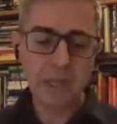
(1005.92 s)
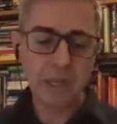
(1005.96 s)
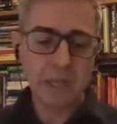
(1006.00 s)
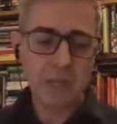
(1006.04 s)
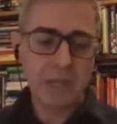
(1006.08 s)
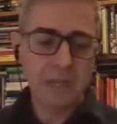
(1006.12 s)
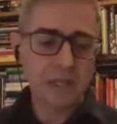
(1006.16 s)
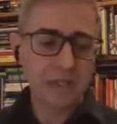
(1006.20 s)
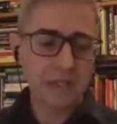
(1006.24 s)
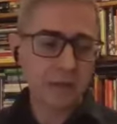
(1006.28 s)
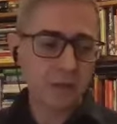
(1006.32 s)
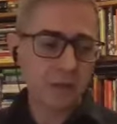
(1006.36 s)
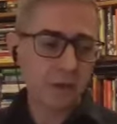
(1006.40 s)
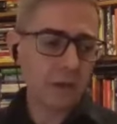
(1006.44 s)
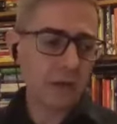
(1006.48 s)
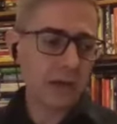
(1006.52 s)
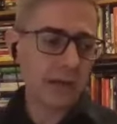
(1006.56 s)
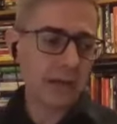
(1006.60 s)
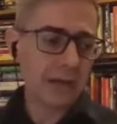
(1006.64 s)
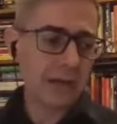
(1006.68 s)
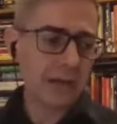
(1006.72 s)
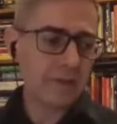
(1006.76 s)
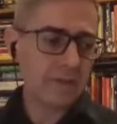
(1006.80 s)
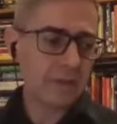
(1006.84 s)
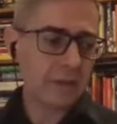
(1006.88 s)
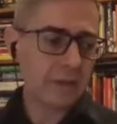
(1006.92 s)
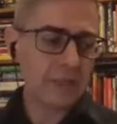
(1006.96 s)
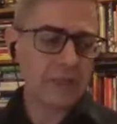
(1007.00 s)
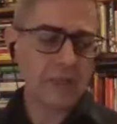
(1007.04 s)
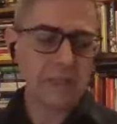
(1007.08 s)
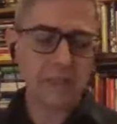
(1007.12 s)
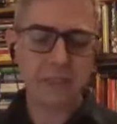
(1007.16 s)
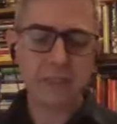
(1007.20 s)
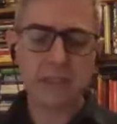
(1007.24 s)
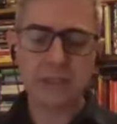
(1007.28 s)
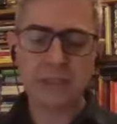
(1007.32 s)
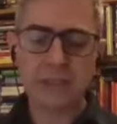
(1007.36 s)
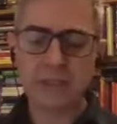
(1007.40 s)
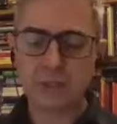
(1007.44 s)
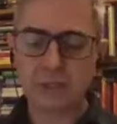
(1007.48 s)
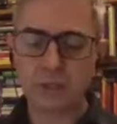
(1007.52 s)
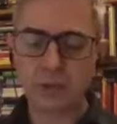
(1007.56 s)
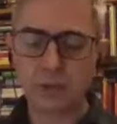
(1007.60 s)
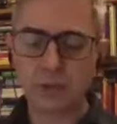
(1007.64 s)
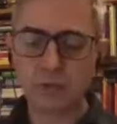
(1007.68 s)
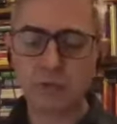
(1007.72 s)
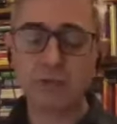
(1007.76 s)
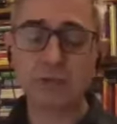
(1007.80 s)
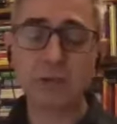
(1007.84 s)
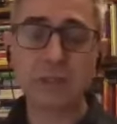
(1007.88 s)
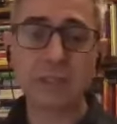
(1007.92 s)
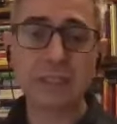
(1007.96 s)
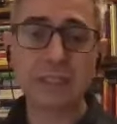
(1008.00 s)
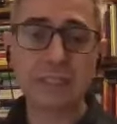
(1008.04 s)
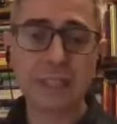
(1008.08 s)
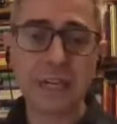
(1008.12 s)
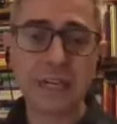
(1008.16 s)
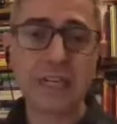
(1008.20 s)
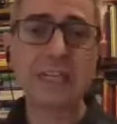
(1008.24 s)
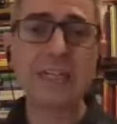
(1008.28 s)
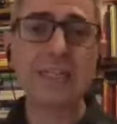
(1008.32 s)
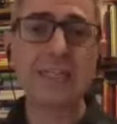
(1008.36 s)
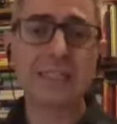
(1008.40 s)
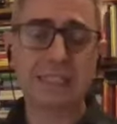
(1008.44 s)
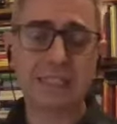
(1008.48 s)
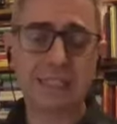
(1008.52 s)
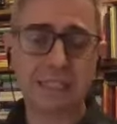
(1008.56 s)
So having to relate